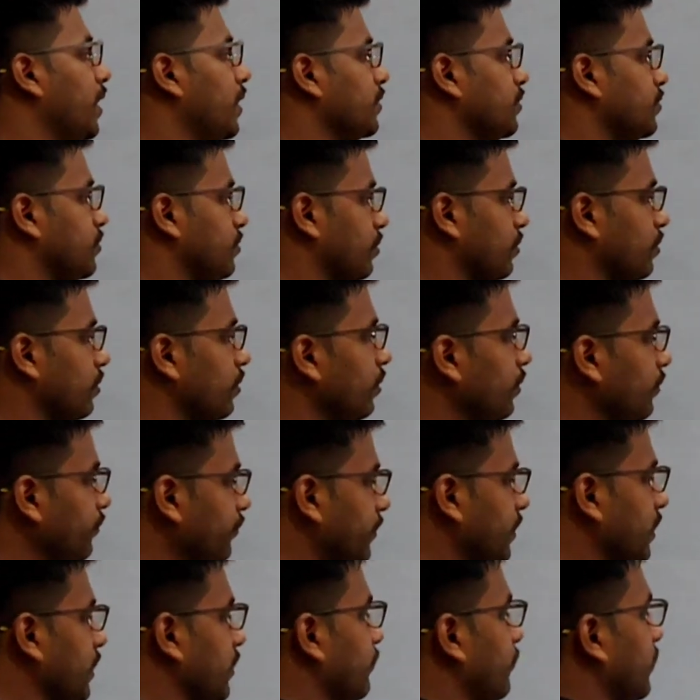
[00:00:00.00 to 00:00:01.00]
So
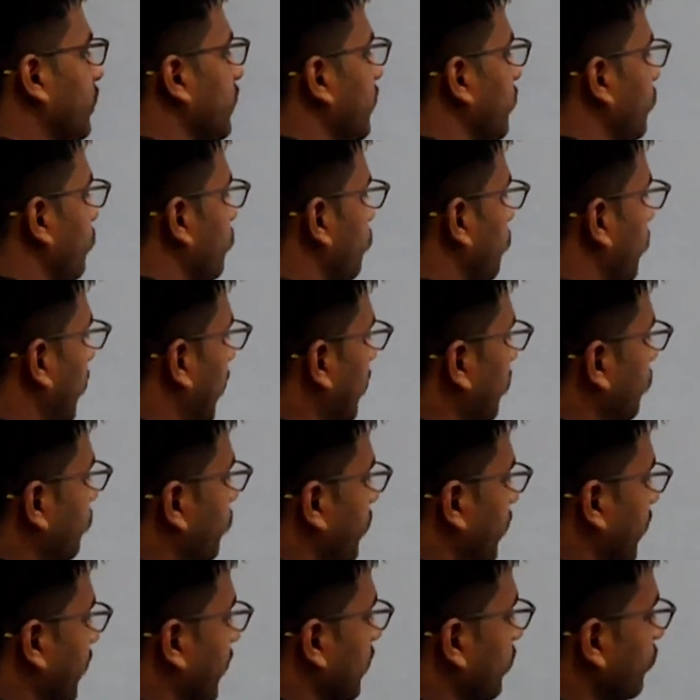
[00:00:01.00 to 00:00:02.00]
we need to find for
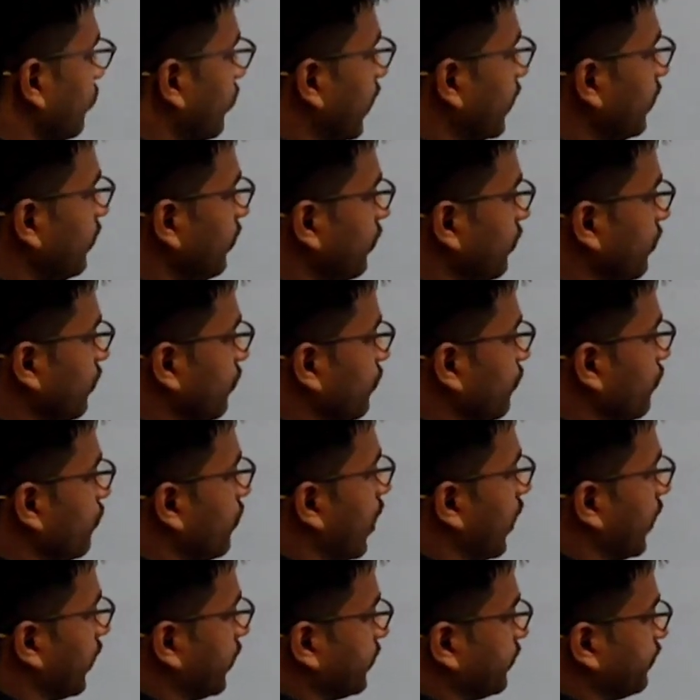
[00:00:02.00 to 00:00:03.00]
L1
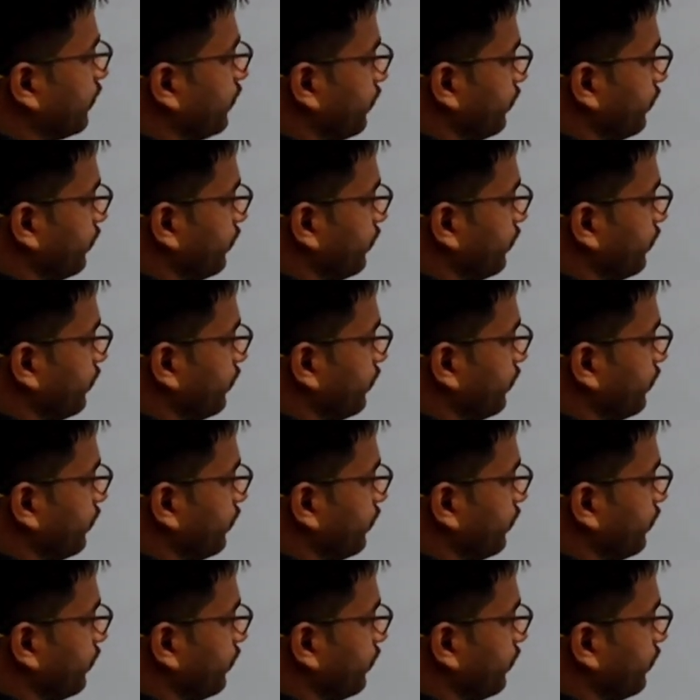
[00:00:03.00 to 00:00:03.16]
1.